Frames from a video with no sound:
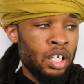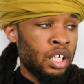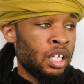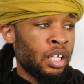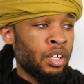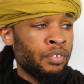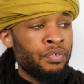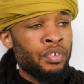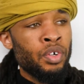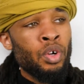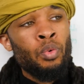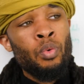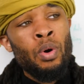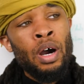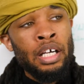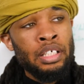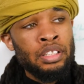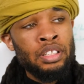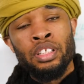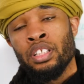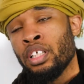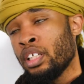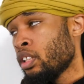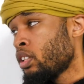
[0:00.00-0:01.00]
If you're
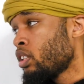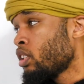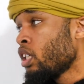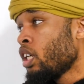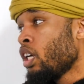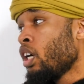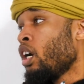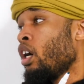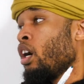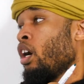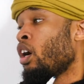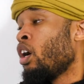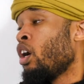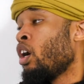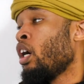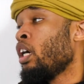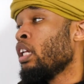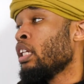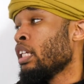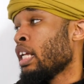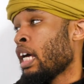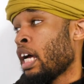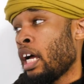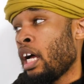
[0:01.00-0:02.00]
watching this
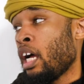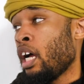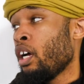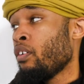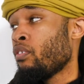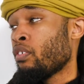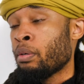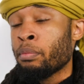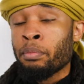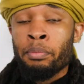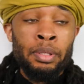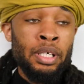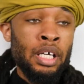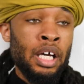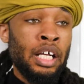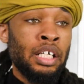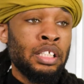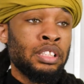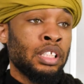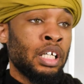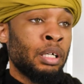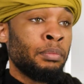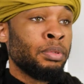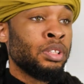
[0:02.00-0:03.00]
on live, I'm gonna be
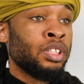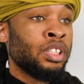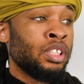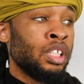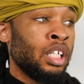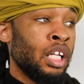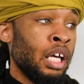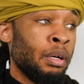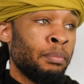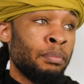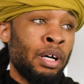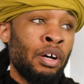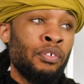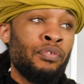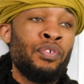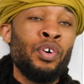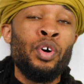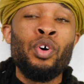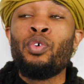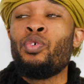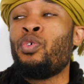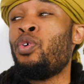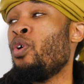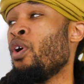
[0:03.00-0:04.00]
honest, I'm gonna just let my
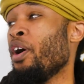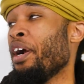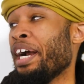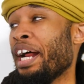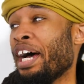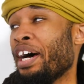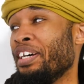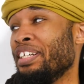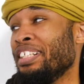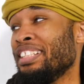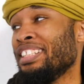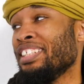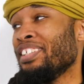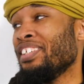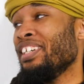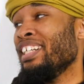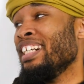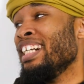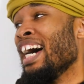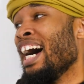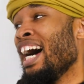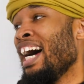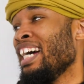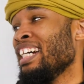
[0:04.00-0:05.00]
phone run out until
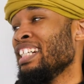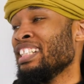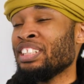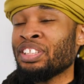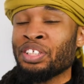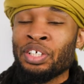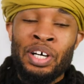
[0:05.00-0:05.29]
it dies,